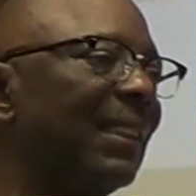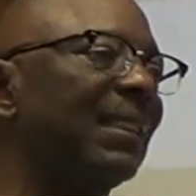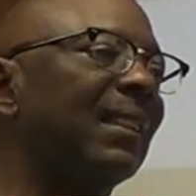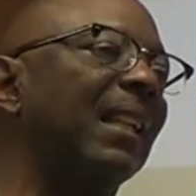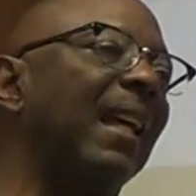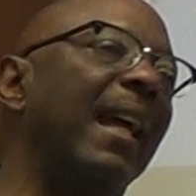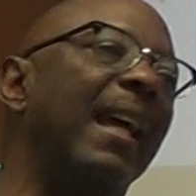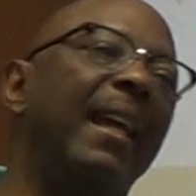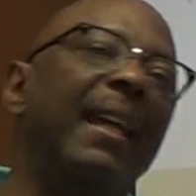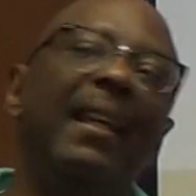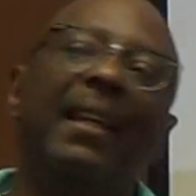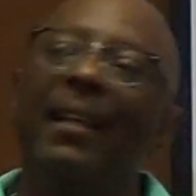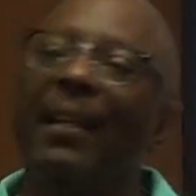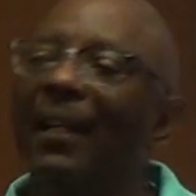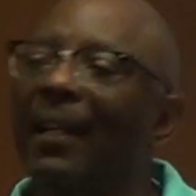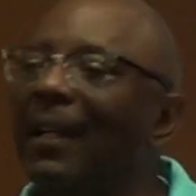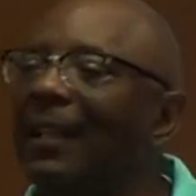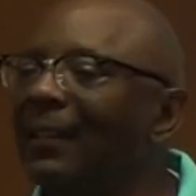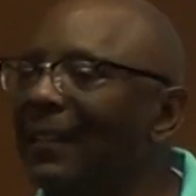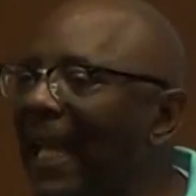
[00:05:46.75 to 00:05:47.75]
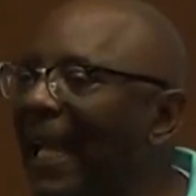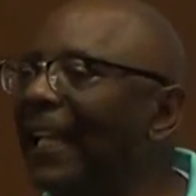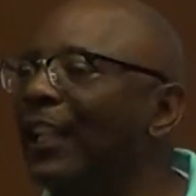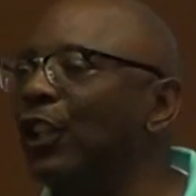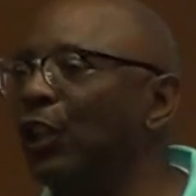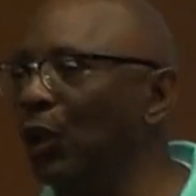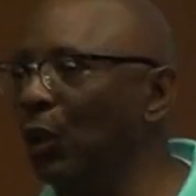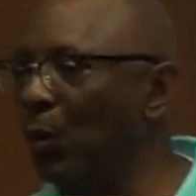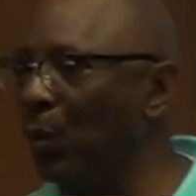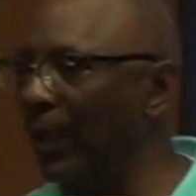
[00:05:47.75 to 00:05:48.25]
to say
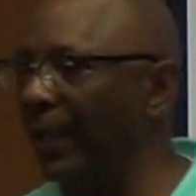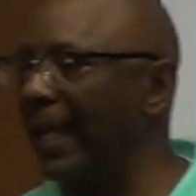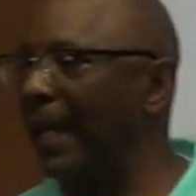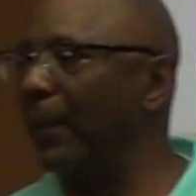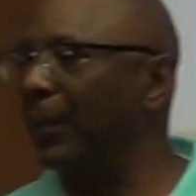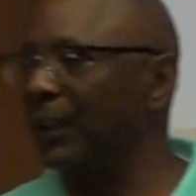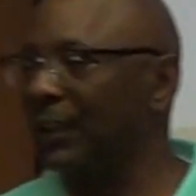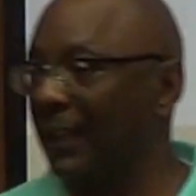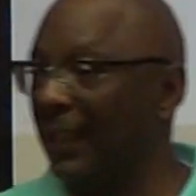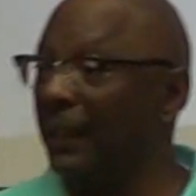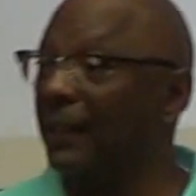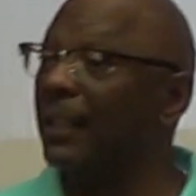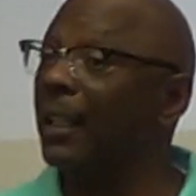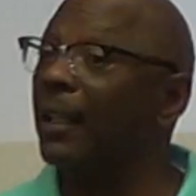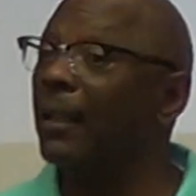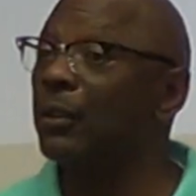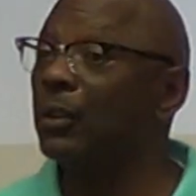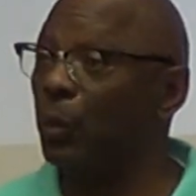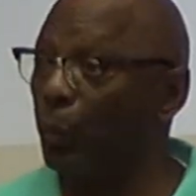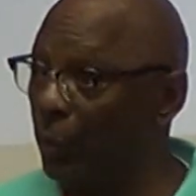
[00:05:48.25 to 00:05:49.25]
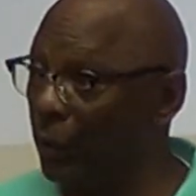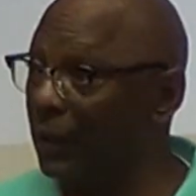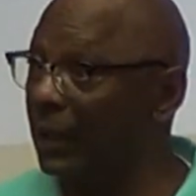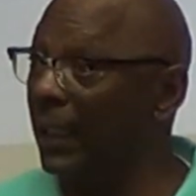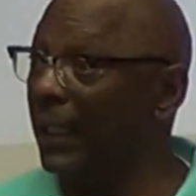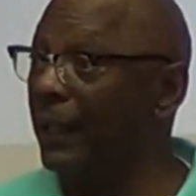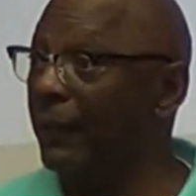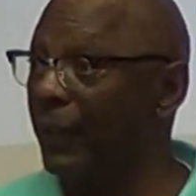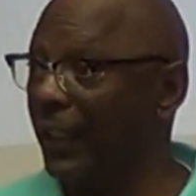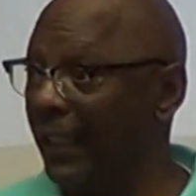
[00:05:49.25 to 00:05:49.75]
thank you when they receive
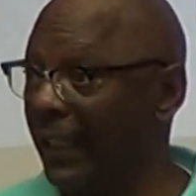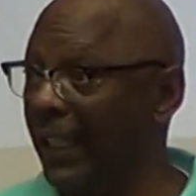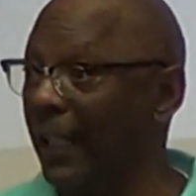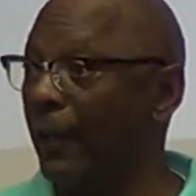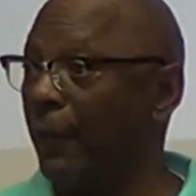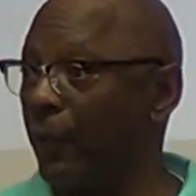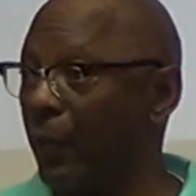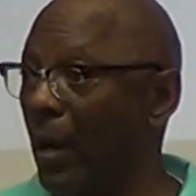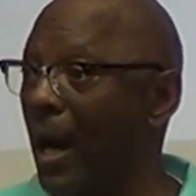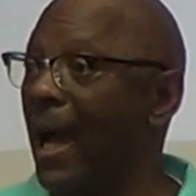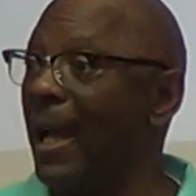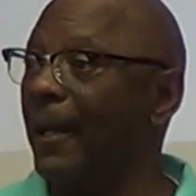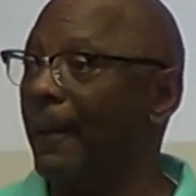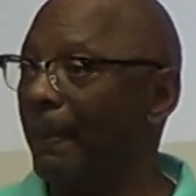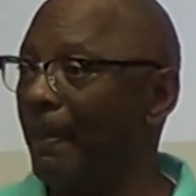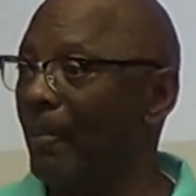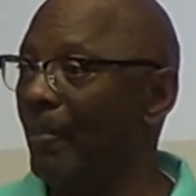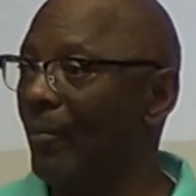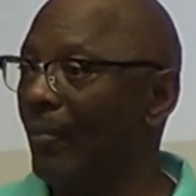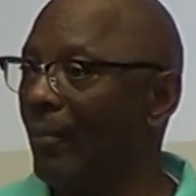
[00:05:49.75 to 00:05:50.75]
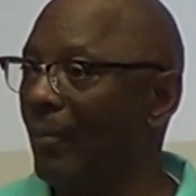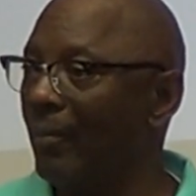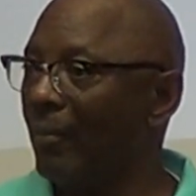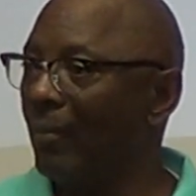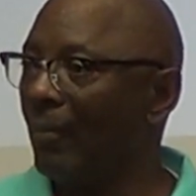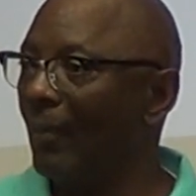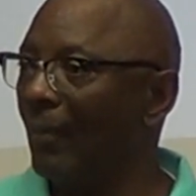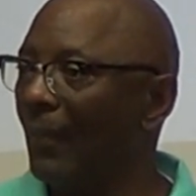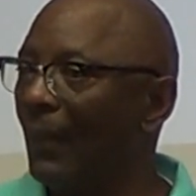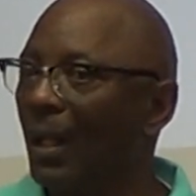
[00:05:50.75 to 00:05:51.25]
a gift, right?
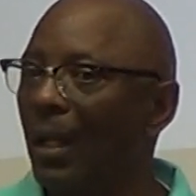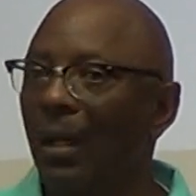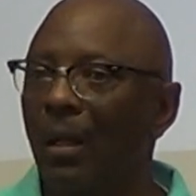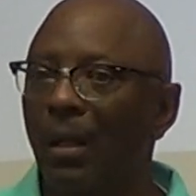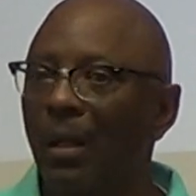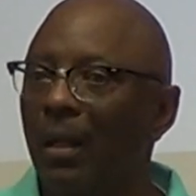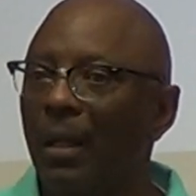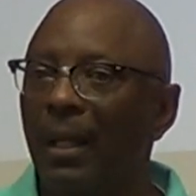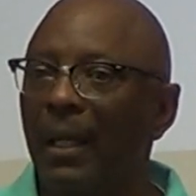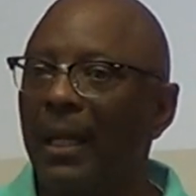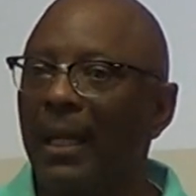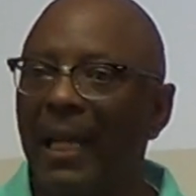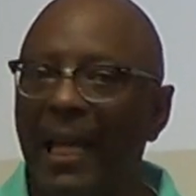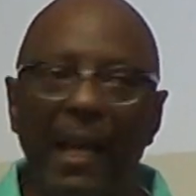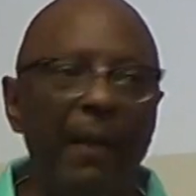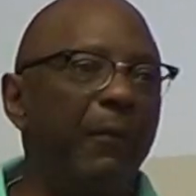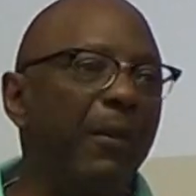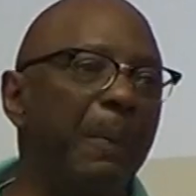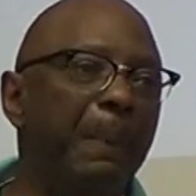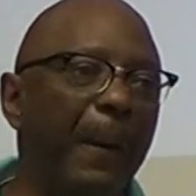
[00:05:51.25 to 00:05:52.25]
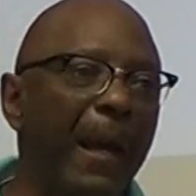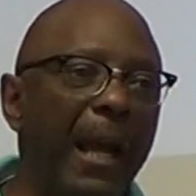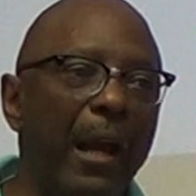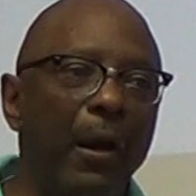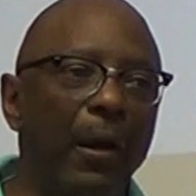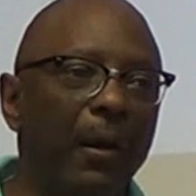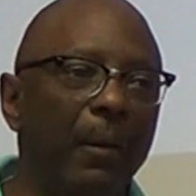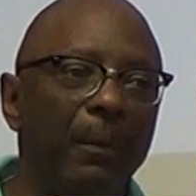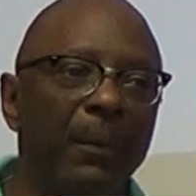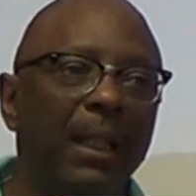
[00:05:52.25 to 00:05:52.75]
Every
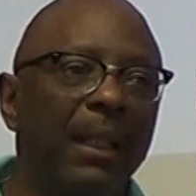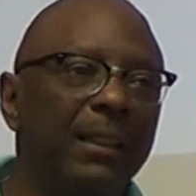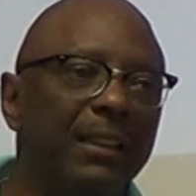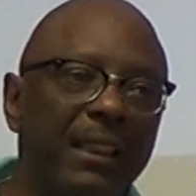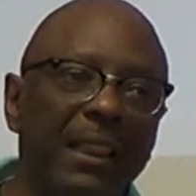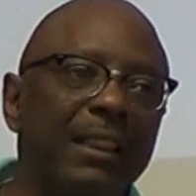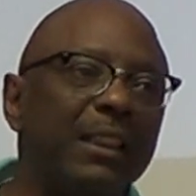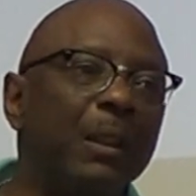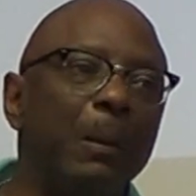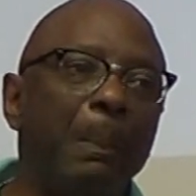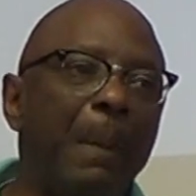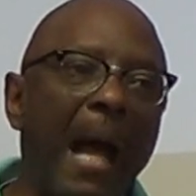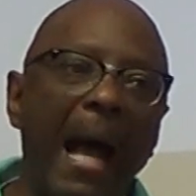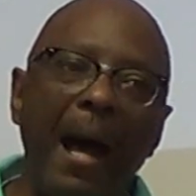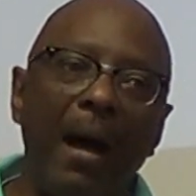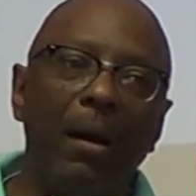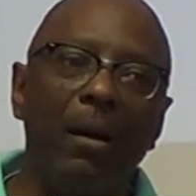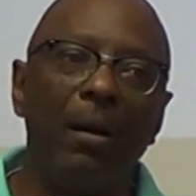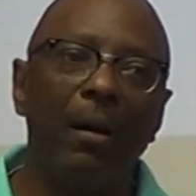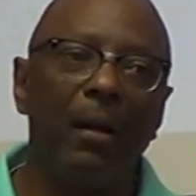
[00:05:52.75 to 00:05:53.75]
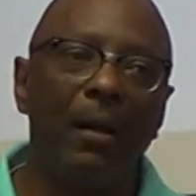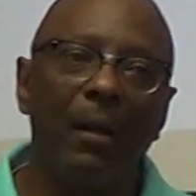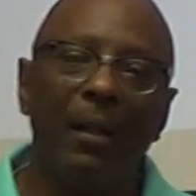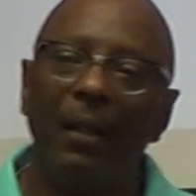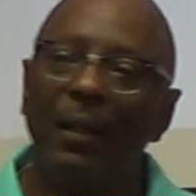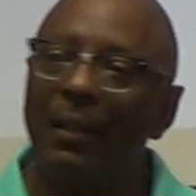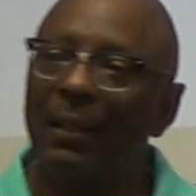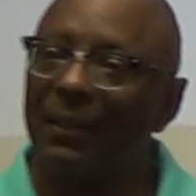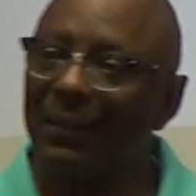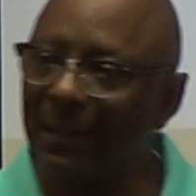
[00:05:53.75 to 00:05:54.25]
parent just about
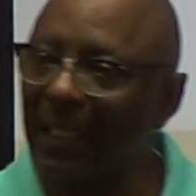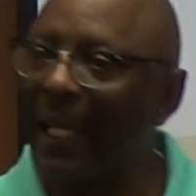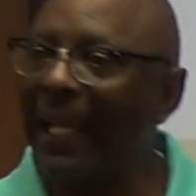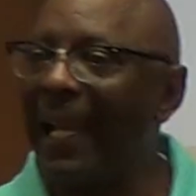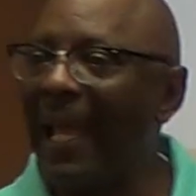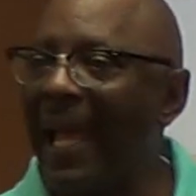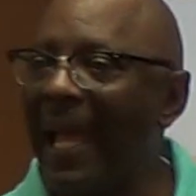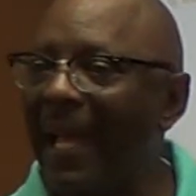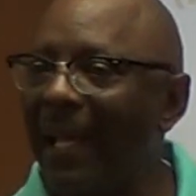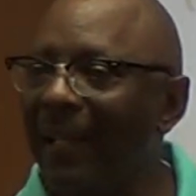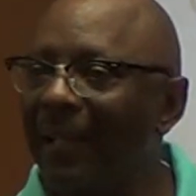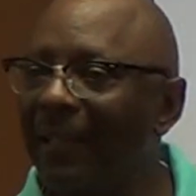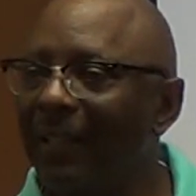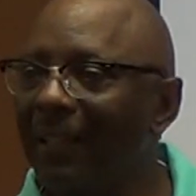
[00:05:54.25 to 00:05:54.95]
say that.